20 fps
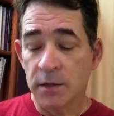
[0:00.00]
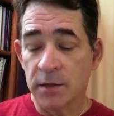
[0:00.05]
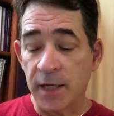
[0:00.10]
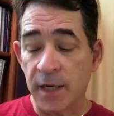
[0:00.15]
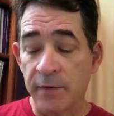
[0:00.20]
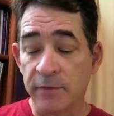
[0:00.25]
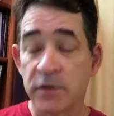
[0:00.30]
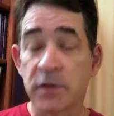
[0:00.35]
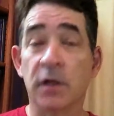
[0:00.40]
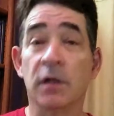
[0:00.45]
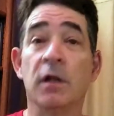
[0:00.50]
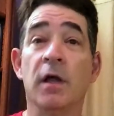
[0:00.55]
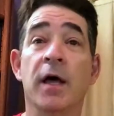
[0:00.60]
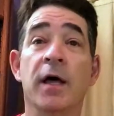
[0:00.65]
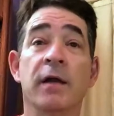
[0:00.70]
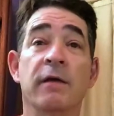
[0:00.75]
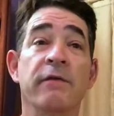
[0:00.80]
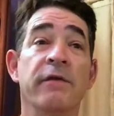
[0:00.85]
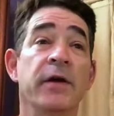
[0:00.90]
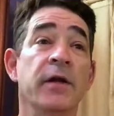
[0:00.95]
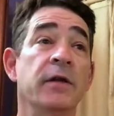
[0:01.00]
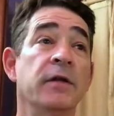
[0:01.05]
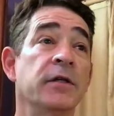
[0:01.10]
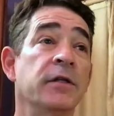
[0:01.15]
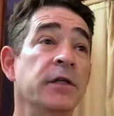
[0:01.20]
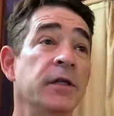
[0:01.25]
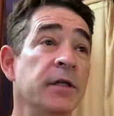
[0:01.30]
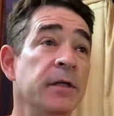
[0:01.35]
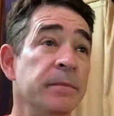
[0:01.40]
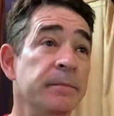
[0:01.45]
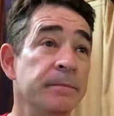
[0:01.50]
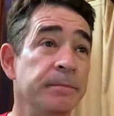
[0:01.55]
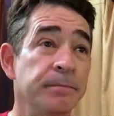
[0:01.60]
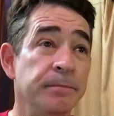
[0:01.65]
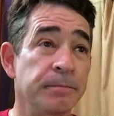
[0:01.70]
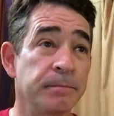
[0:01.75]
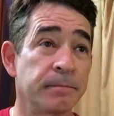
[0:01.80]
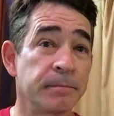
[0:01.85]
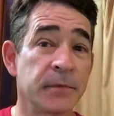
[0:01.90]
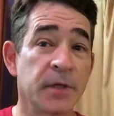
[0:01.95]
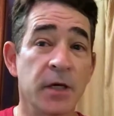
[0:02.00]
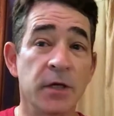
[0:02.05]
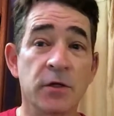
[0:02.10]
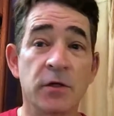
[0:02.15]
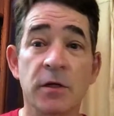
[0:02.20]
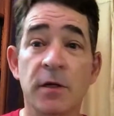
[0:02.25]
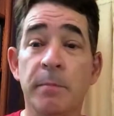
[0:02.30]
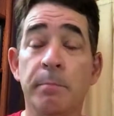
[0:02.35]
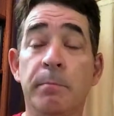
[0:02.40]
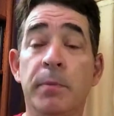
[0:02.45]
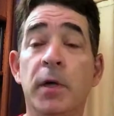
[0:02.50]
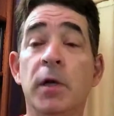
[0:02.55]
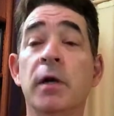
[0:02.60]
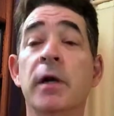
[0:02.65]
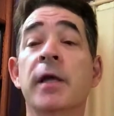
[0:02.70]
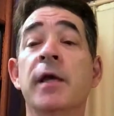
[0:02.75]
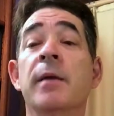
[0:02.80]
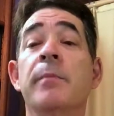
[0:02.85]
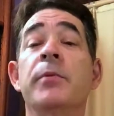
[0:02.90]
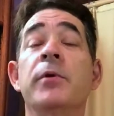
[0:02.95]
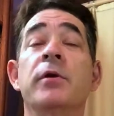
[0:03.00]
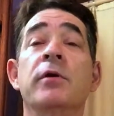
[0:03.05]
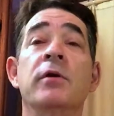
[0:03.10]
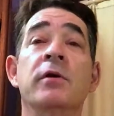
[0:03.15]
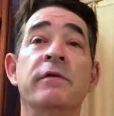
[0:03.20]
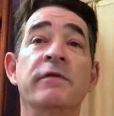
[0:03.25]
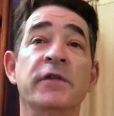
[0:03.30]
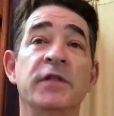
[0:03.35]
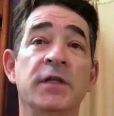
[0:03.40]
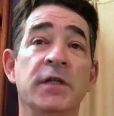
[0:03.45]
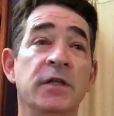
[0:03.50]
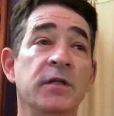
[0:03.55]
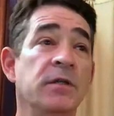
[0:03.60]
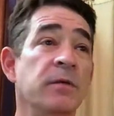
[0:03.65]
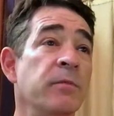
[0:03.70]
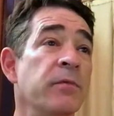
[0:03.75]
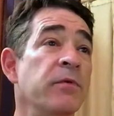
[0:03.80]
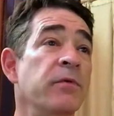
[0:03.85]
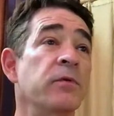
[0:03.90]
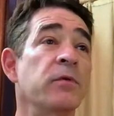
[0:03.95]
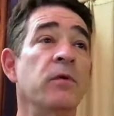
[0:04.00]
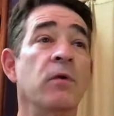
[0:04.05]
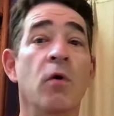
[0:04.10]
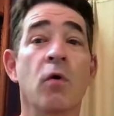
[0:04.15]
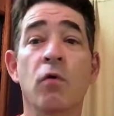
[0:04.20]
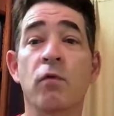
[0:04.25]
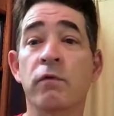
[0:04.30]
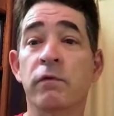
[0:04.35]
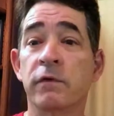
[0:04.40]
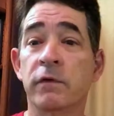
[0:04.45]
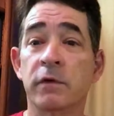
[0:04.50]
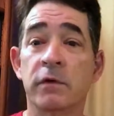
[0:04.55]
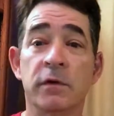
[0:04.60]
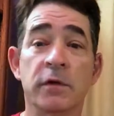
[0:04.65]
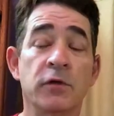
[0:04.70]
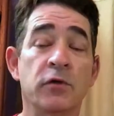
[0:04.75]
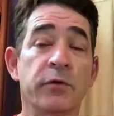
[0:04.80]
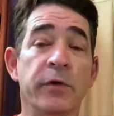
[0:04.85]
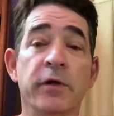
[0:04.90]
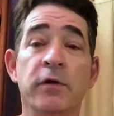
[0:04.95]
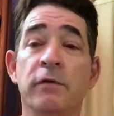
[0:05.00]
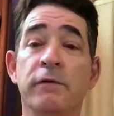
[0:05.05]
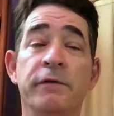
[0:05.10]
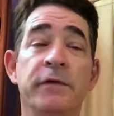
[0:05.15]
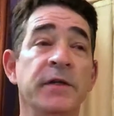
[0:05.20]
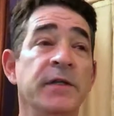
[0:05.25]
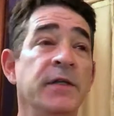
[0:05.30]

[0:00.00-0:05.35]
saves a lot of energy, because you're not burning up your nervous system through over-adrenal